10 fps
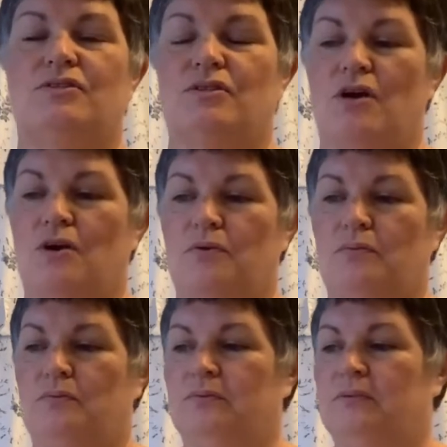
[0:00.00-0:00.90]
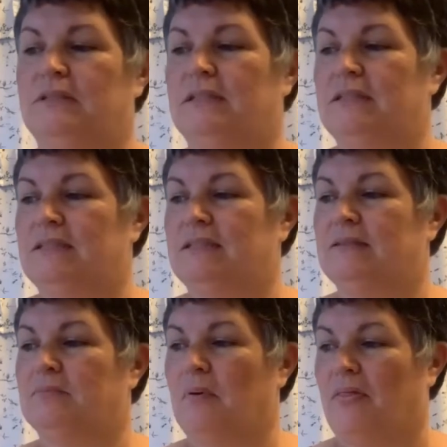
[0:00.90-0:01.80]
So
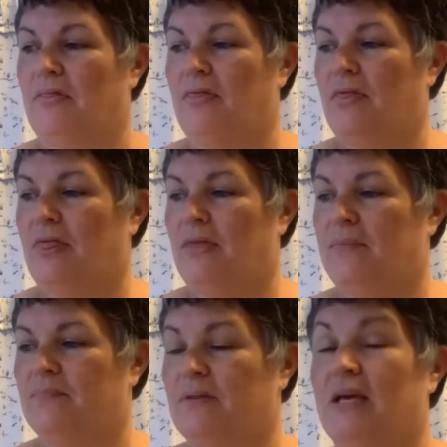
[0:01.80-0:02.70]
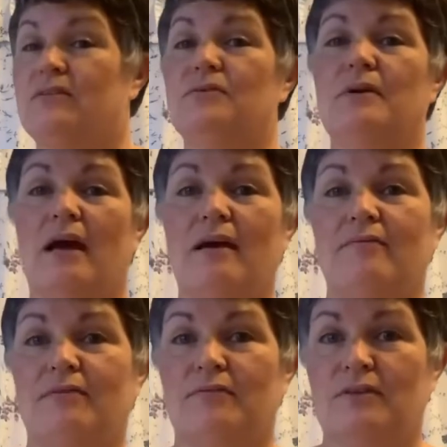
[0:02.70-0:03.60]
this month I do have
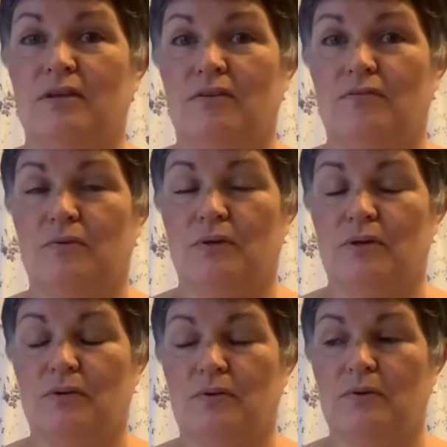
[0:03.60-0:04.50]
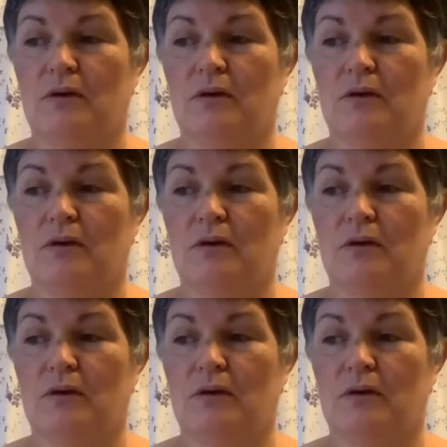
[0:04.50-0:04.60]
a video for you